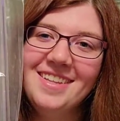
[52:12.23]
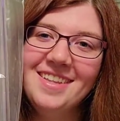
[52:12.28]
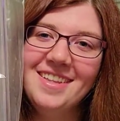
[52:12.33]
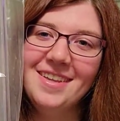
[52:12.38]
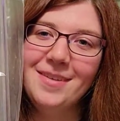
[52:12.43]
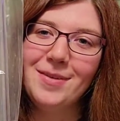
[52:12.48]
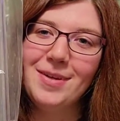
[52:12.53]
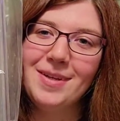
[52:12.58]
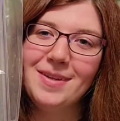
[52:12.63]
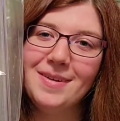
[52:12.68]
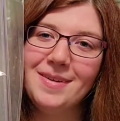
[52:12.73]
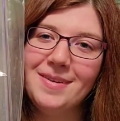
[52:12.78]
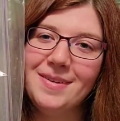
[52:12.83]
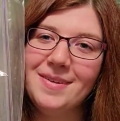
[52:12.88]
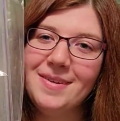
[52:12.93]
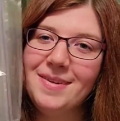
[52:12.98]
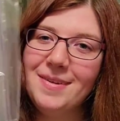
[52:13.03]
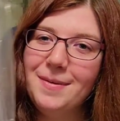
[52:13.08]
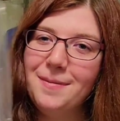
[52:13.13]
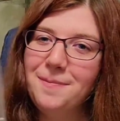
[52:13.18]
now. I mean,
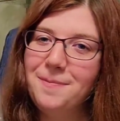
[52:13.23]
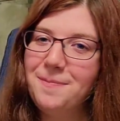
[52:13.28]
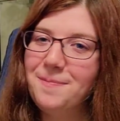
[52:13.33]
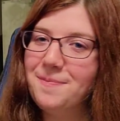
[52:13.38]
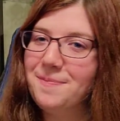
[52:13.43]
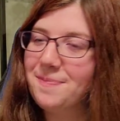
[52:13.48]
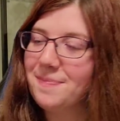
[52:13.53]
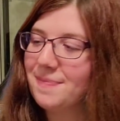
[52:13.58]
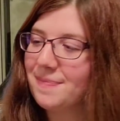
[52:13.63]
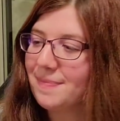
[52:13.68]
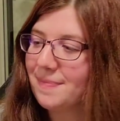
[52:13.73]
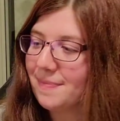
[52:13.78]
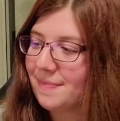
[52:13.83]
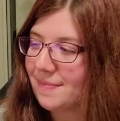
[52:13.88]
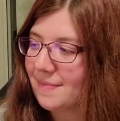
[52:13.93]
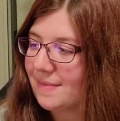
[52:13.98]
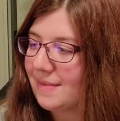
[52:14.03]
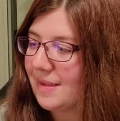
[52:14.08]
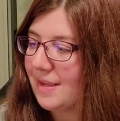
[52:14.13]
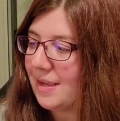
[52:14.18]

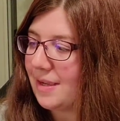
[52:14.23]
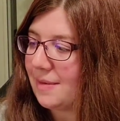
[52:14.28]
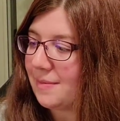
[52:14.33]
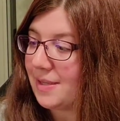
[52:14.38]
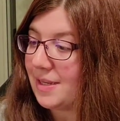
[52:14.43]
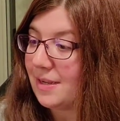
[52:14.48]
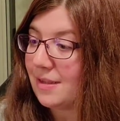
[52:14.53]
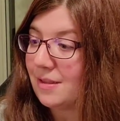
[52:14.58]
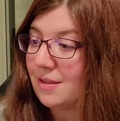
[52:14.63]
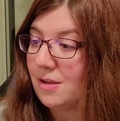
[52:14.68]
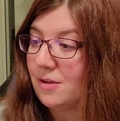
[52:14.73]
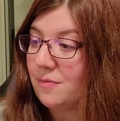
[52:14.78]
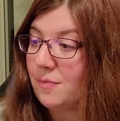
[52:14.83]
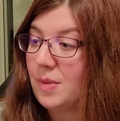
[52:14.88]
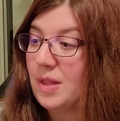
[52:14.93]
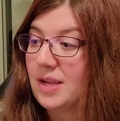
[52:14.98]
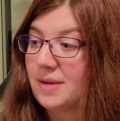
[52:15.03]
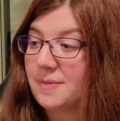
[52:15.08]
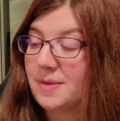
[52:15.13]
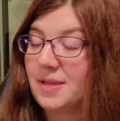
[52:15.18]
I love
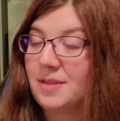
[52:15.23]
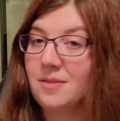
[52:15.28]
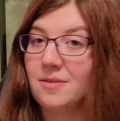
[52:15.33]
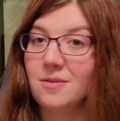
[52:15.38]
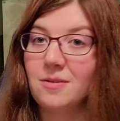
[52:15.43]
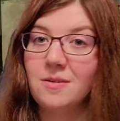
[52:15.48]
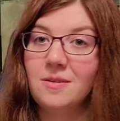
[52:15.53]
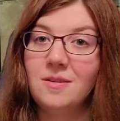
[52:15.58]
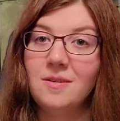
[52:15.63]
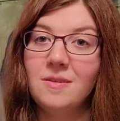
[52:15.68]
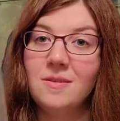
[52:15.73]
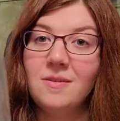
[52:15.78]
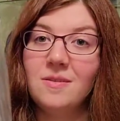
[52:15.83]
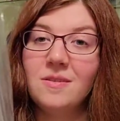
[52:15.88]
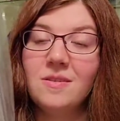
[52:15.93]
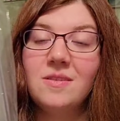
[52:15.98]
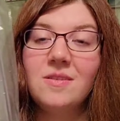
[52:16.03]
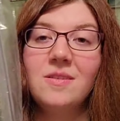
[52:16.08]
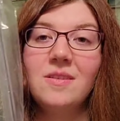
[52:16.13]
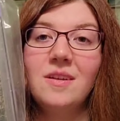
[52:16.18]
Black Panther.
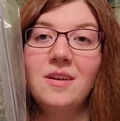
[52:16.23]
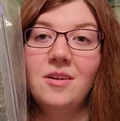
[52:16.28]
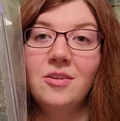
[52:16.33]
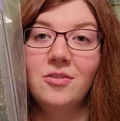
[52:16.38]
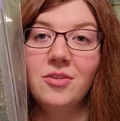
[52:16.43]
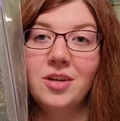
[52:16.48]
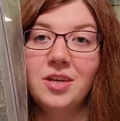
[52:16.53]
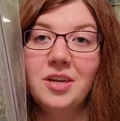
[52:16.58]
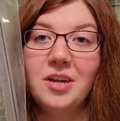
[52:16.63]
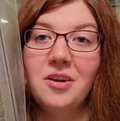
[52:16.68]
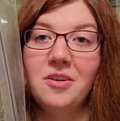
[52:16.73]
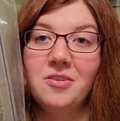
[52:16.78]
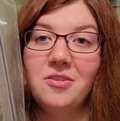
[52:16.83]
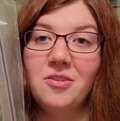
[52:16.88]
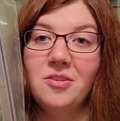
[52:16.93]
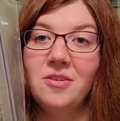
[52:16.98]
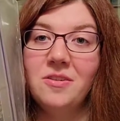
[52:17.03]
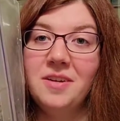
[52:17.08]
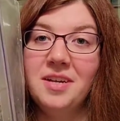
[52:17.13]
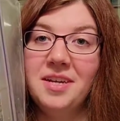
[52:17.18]
He's a great
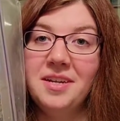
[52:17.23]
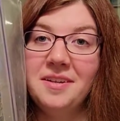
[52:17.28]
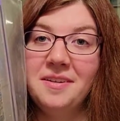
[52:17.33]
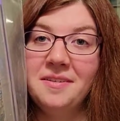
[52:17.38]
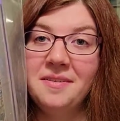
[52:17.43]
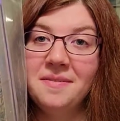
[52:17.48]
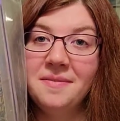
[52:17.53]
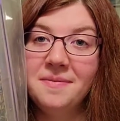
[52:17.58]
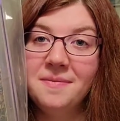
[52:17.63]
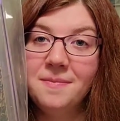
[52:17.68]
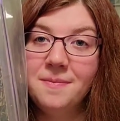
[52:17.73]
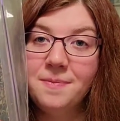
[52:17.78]
character, and